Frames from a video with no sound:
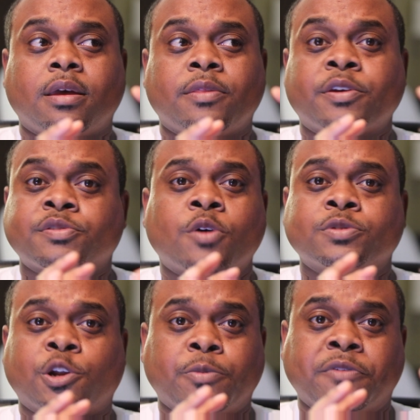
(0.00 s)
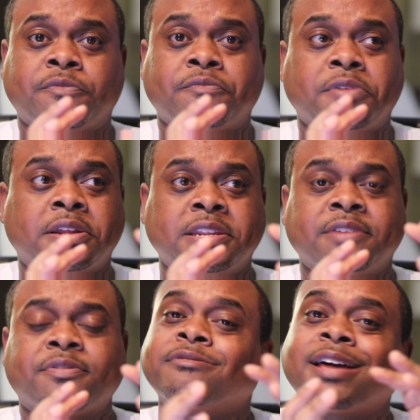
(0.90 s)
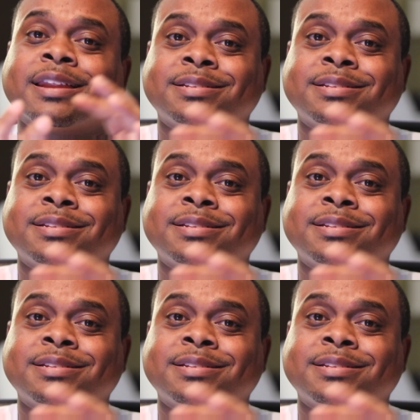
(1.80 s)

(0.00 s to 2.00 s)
there's always going to be a need for flight